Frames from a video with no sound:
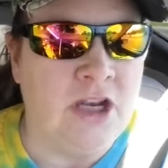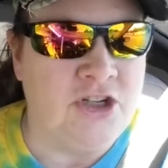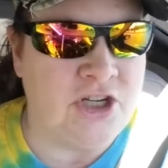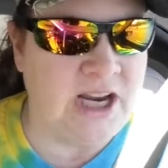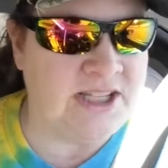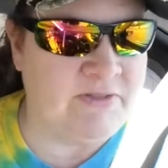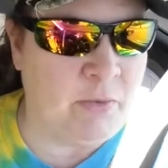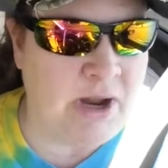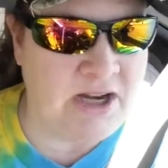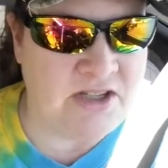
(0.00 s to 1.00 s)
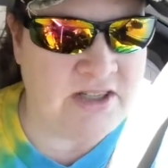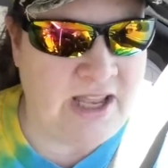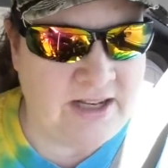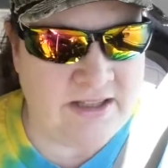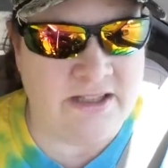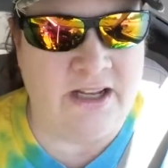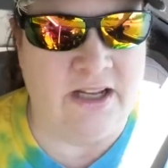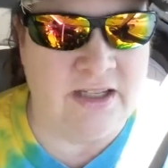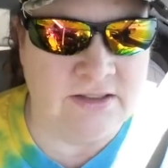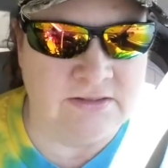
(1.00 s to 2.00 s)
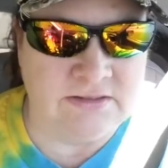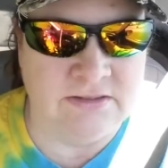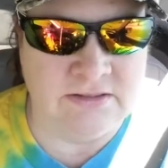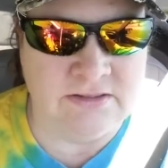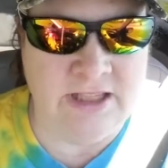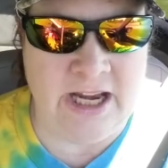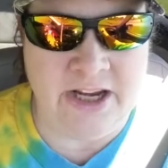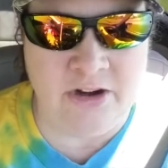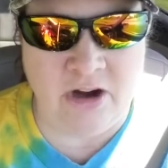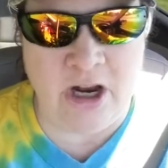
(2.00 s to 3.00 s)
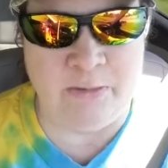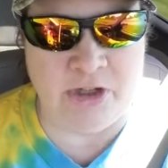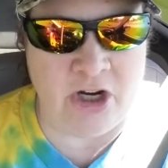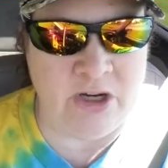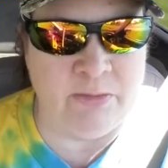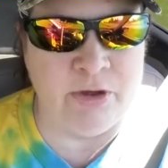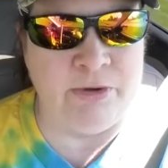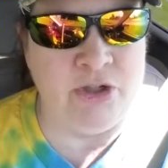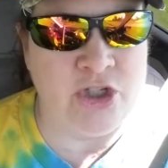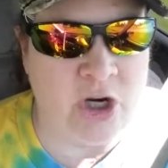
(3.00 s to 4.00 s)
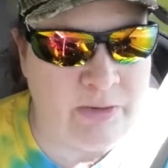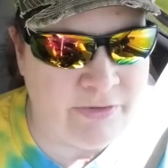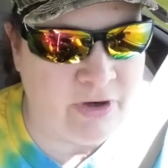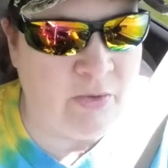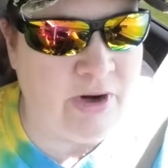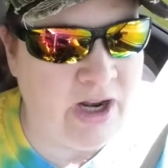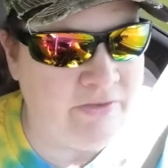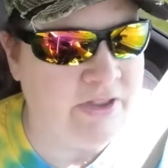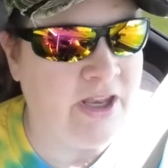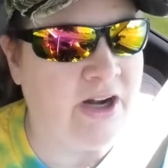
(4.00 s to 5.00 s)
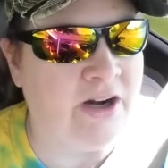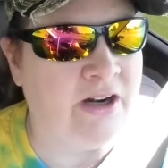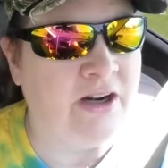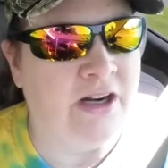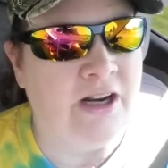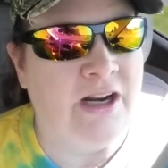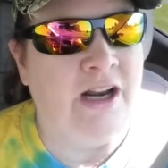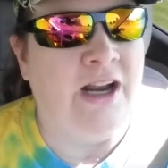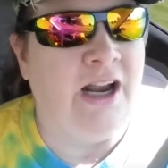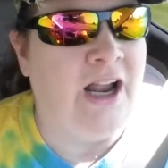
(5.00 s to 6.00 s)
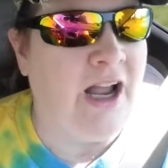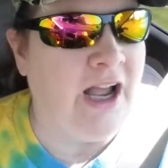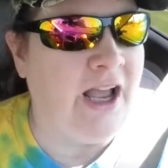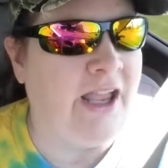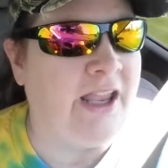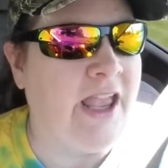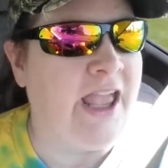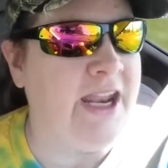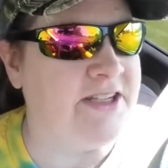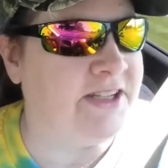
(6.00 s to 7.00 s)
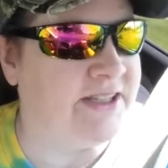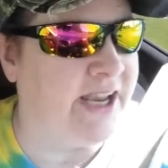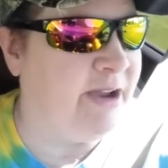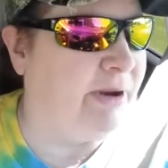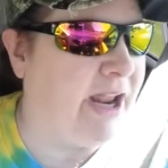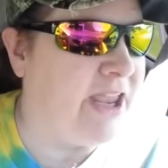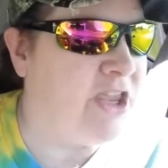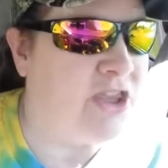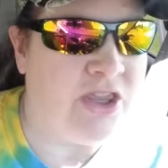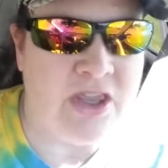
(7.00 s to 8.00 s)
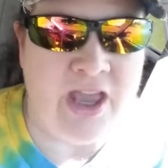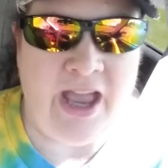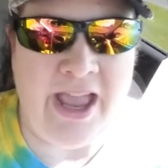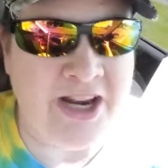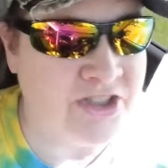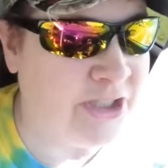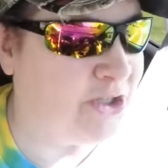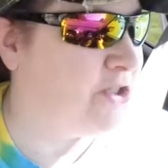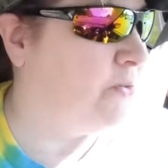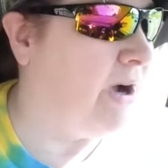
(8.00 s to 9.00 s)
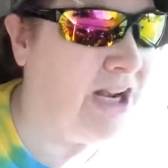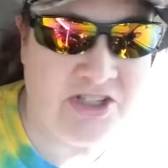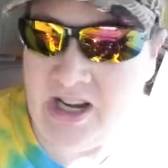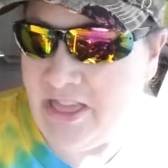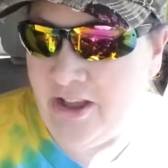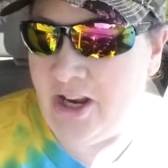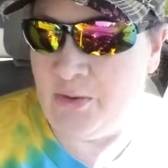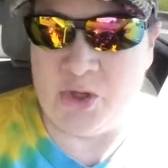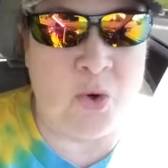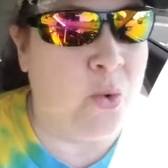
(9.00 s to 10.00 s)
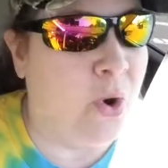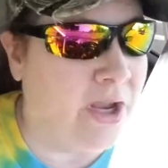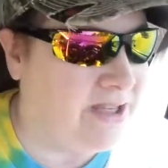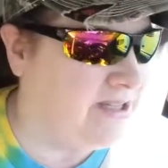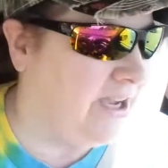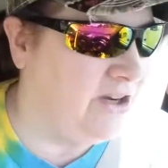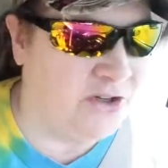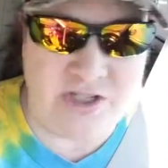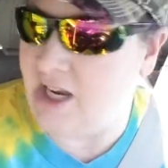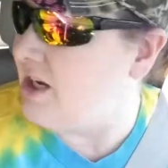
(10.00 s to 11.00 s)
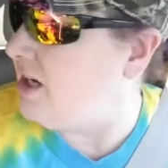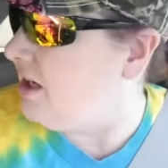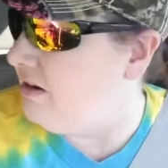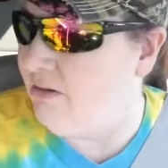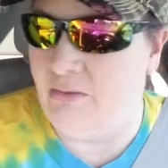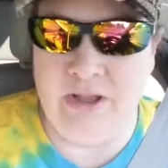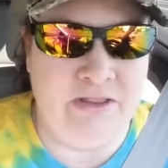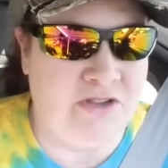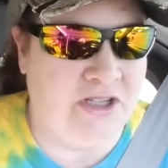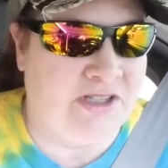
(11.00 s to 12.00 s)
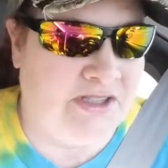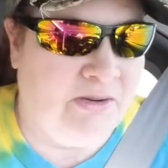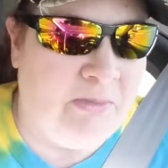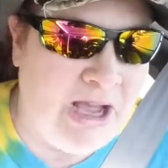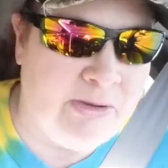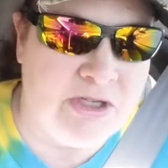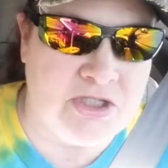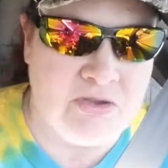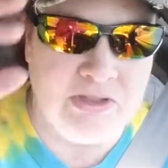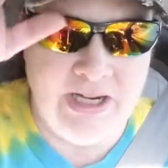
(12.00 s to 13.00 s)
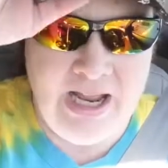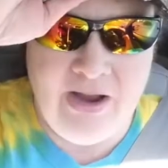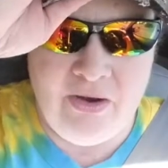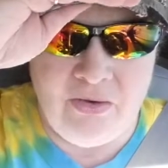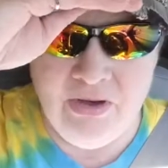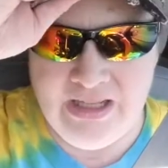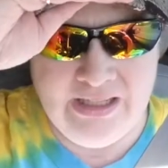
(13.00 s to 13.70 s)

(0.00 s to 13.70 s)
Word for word: Did you guys ever watch that uh, that Here Comes Honey Boo Boo show before it went off the air? I hate to say it, but I I actually used to watch it. I thought it was quite entertaining with just Mama June and how